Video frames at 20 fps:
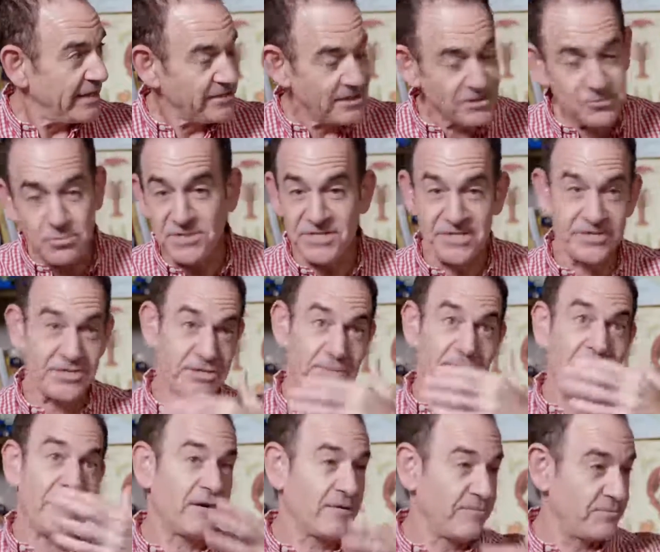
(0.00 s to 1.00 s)
This wasn't just a
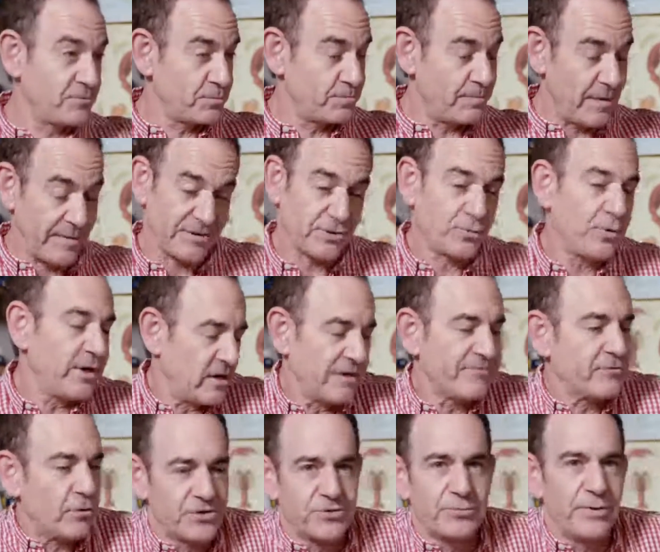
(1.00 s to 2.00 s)
matter of about Twitter. Of
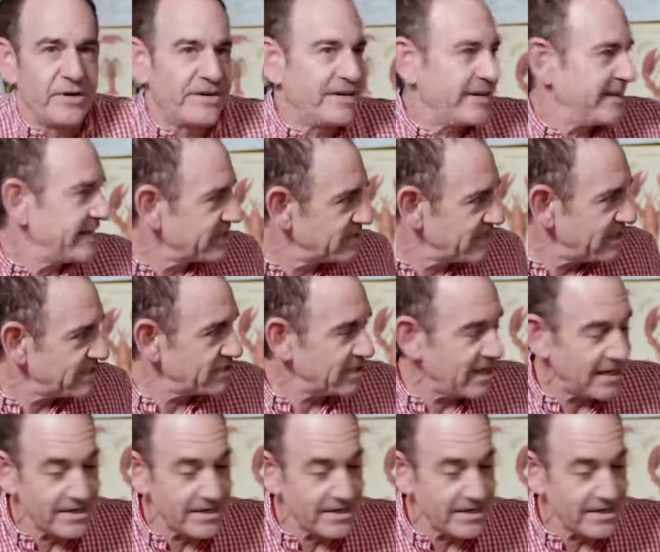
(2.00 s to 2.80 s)
course, Twitter didn't exist